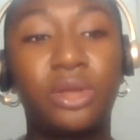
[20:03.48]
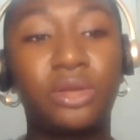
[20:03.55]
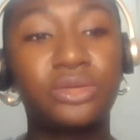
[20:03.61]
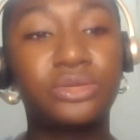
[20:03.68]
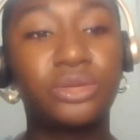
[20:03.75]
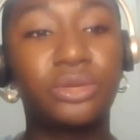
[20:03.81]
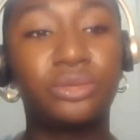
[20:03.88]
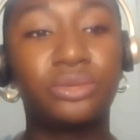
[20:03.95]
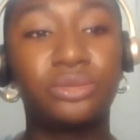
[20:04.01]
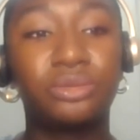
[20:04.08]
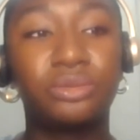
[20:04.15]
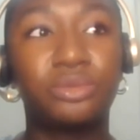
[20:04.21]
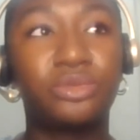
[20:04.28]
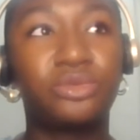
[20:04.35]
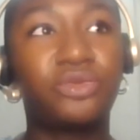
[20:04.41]
also
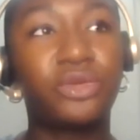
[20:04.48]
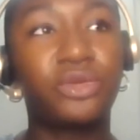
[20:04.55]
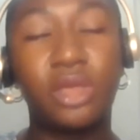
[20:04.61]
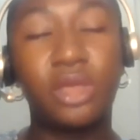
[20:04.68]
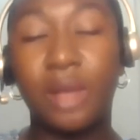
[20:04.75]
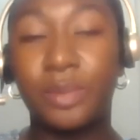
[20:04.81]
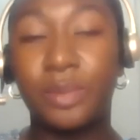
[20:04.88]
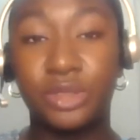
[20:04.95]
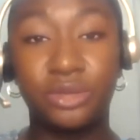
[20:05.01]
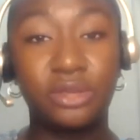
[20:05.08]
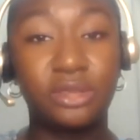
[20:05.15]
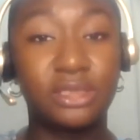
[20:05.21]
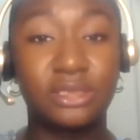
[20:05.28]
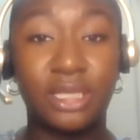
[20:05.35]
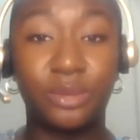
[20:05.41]
for the
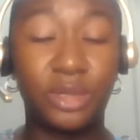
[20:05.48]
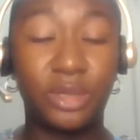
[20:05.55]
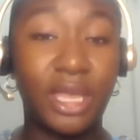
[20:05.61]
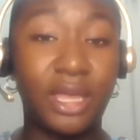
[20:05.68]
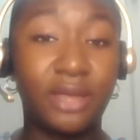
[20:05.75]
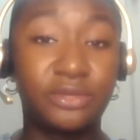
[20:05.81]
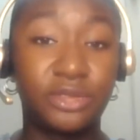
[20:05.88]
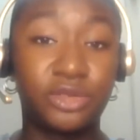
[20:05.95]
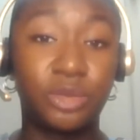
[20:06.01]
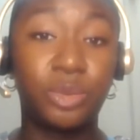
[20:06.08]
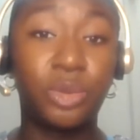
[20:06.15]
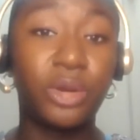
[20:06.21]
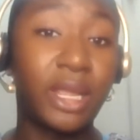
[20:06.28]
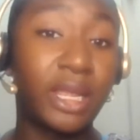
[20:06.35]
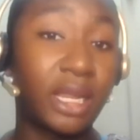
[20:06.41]
opportunities that we have to
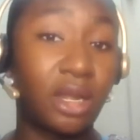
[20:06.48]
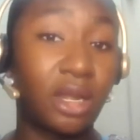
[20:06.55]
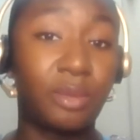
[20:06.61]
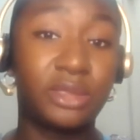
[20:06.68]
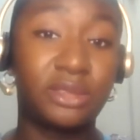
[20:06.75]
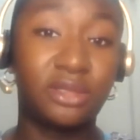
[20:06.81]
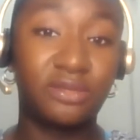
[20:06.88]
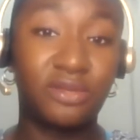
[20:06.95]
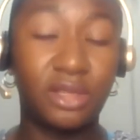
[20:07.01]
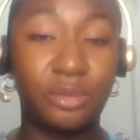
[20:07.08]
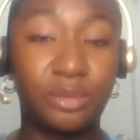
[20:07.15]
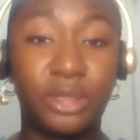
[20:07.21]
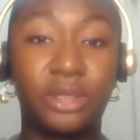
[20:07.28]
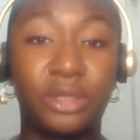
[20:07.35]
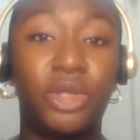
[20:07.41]
support economic
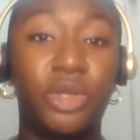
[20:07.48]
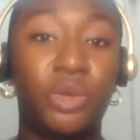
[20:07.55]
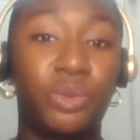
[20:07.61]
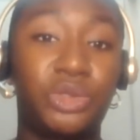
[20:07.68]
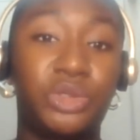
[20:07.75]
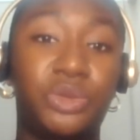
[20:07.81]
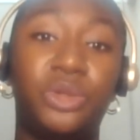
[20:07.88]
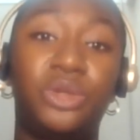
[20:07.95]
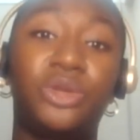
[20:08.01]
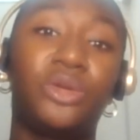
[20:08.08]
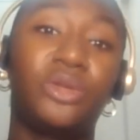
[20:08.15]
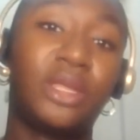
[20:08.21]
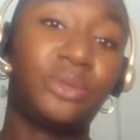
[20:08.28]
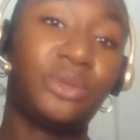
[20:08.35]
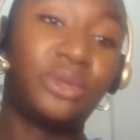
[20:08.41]
development, which we
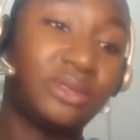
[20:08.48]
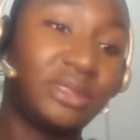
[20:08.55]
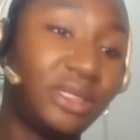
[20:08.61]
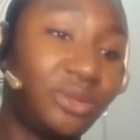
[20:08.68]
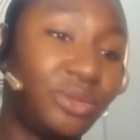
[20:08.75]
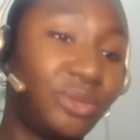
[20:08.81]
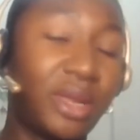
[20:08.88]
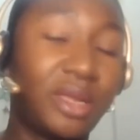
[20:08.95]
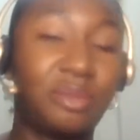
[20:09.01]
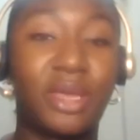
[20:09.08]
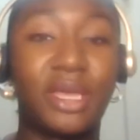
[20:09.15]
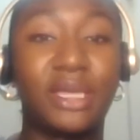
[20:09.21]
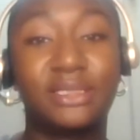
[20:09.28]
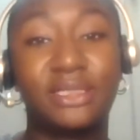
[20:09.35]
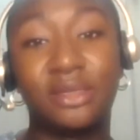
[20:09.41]
know that will lead right
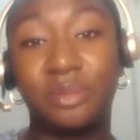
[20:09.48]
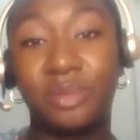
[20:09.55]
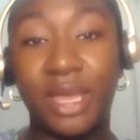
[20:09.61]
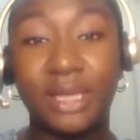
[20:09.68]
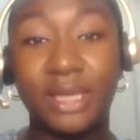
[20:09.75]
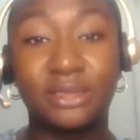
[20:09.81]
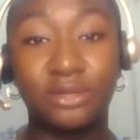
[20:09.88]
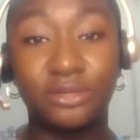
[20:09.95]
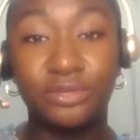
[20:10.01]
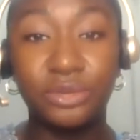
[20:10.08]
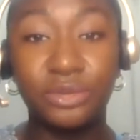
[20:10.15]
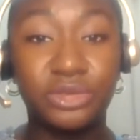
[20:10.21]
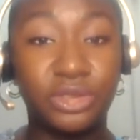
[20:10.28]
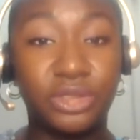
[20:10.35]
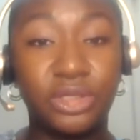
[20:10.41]
back to impacting
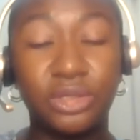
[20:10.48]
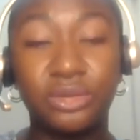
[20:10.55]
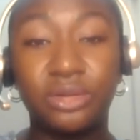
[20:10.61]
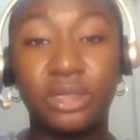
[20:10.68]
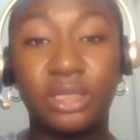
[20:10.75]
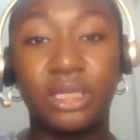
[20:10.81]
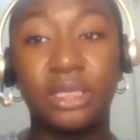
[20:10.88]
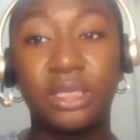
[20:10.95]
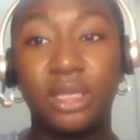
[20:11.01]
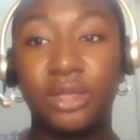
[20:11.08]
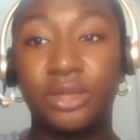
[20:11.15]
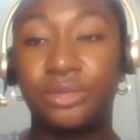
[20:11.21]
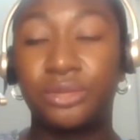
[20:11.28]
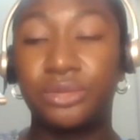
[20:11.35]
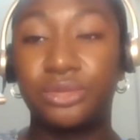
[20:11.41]
food security
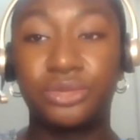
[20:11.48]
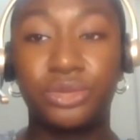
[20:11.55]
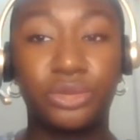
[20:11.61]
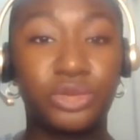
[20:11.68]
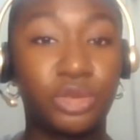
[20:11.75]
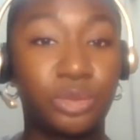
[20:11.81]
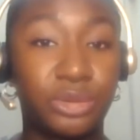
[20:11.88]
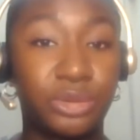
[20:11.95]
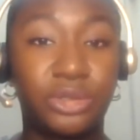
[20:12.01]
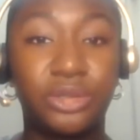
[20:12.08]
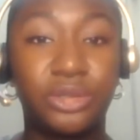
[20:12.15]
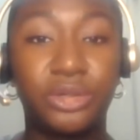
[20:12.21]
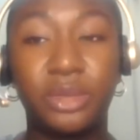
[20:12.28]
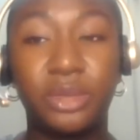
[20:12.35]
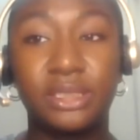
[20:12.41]
through social
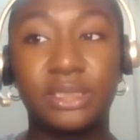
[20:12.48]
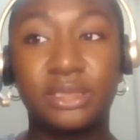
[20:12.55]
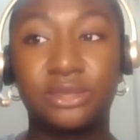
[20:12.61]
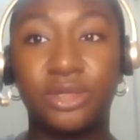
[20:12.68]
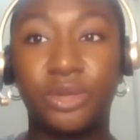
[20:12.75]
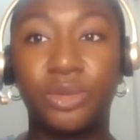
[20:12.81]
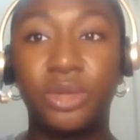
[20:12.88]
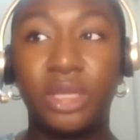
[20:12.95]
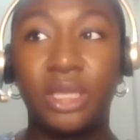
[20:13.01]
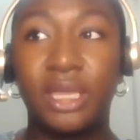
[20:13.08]
procurement. So